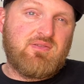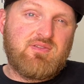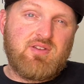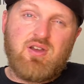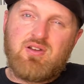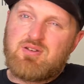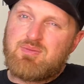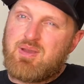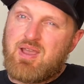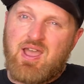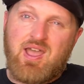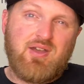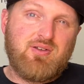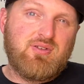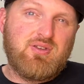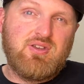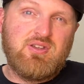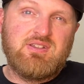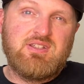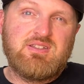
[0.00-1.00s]
talked about how
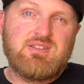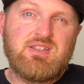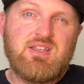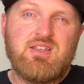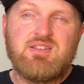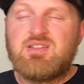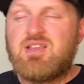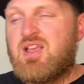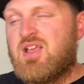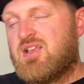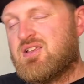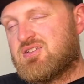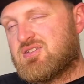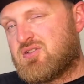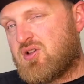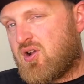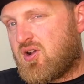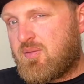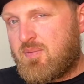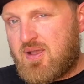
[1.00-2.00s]
good this is. Let's
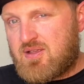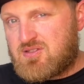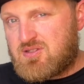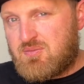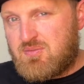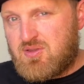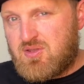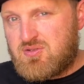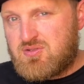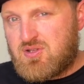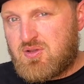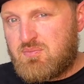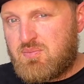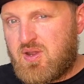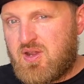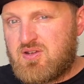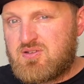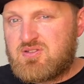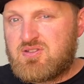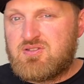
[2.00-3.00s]
talk about some of those
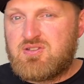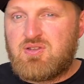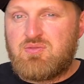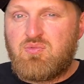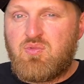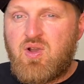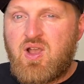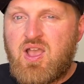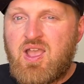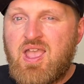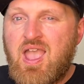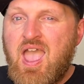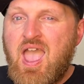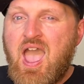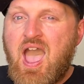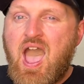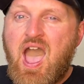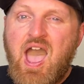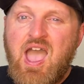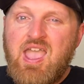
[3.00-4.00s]
comparisons and why
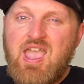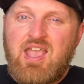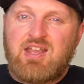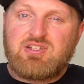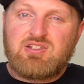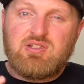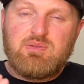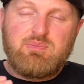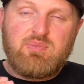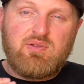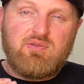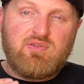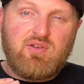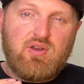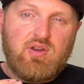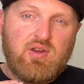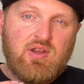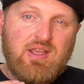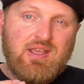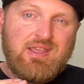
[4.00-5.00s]
I actually
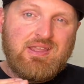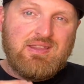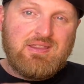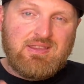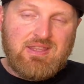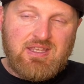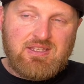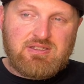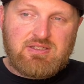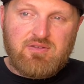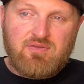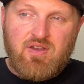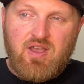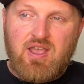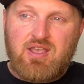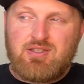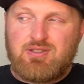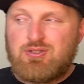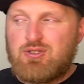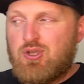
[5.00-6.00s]
prefer this
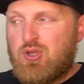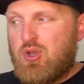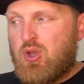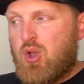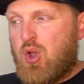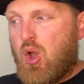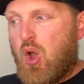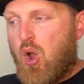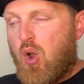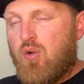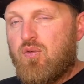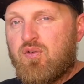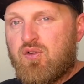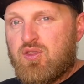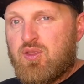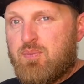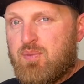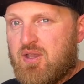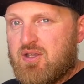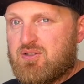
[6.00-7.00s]
device over
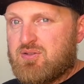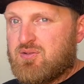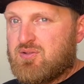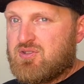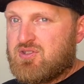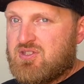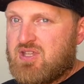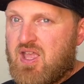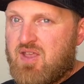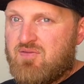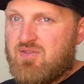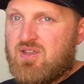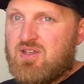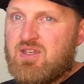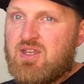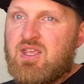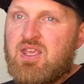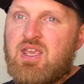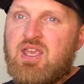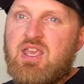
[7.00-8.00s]
the Pixel 7,
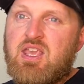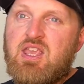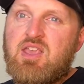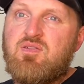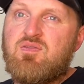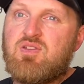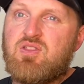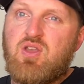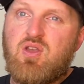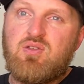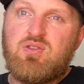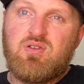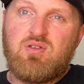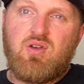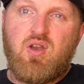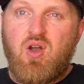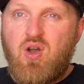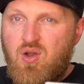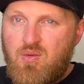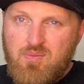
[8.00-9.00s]
even though
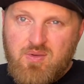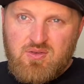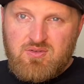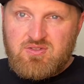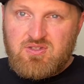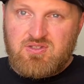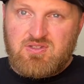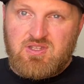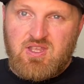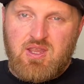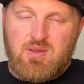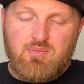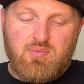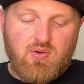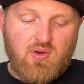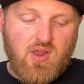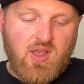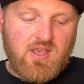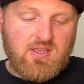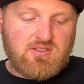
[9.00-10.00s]
they're almost the same
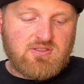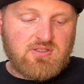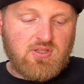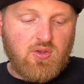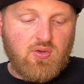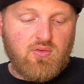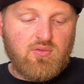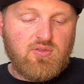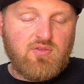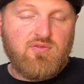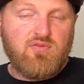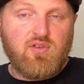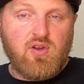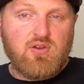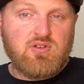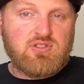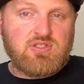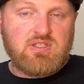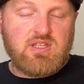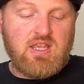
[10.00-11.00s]
price. So the
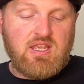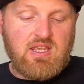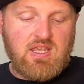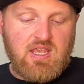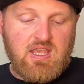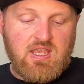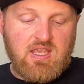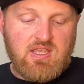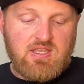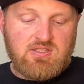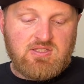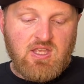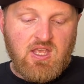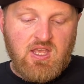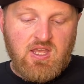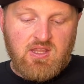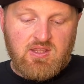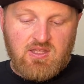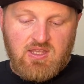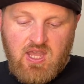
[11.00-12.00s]
first thing is
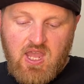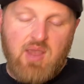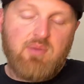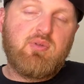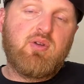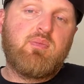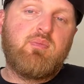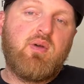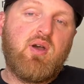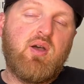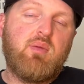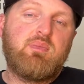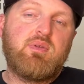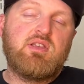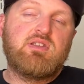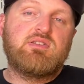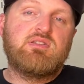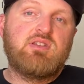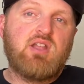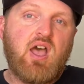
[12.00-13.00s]
the camera bump
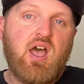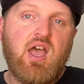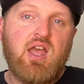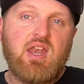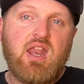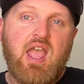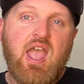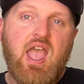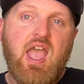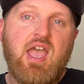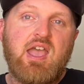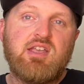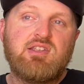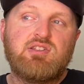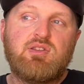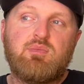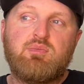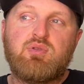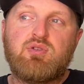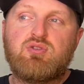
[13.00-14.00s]
is not
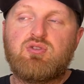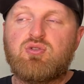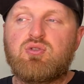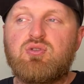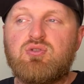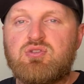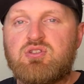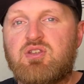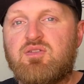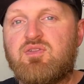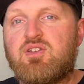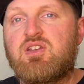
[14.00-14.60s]
as protrusive. It